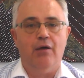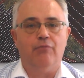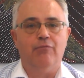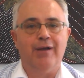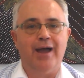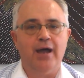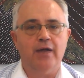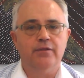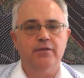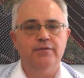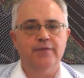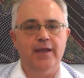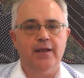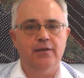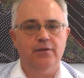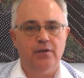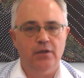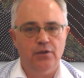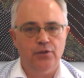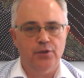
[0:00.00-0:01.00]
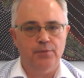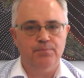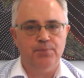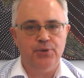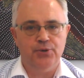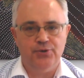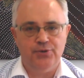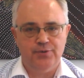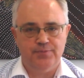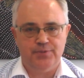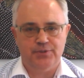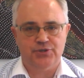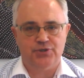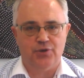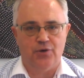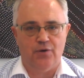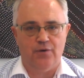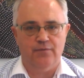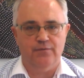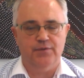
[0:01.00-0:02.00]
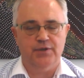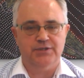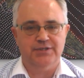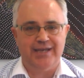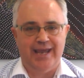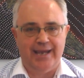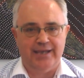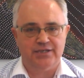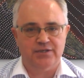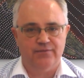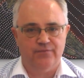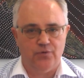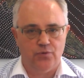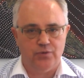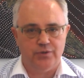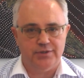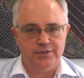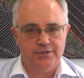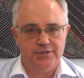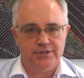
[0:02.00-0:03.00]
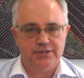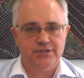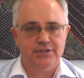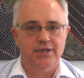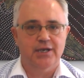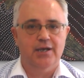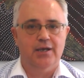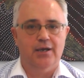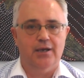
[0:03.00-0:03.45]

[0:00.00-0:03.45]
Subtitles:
rather than the purpose of the tax avoidance